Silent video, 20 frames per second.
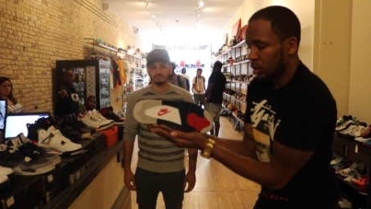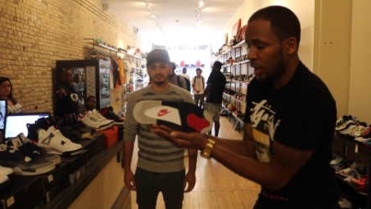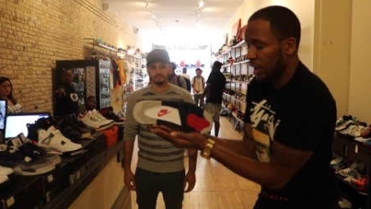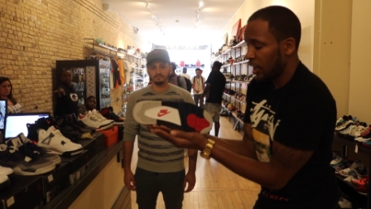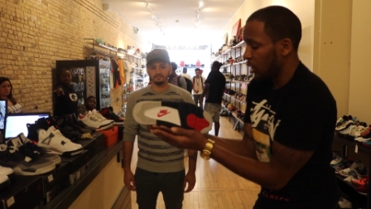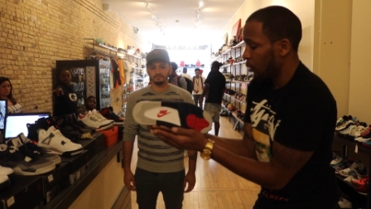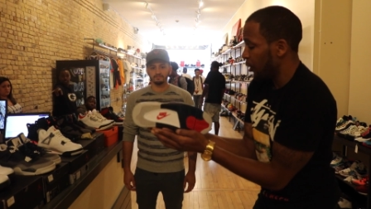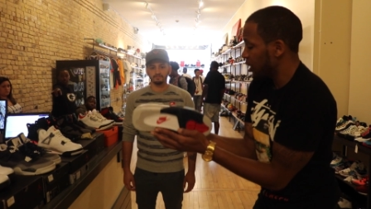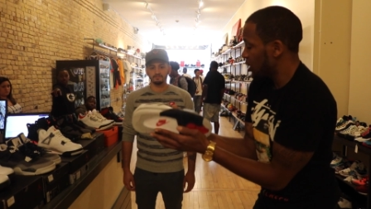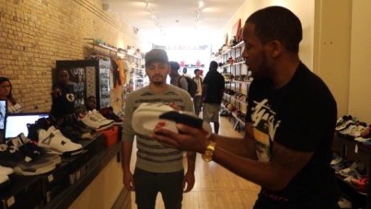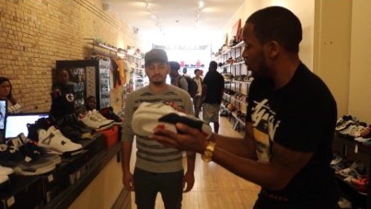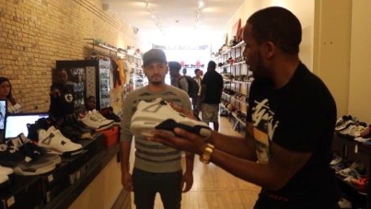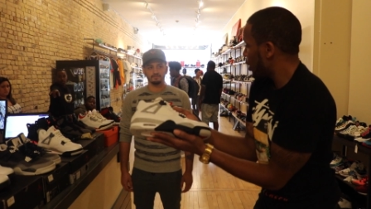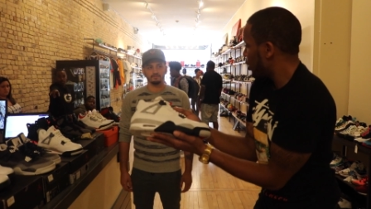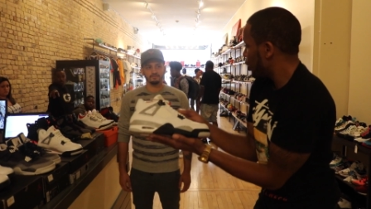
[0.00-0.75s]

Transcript: Any reason why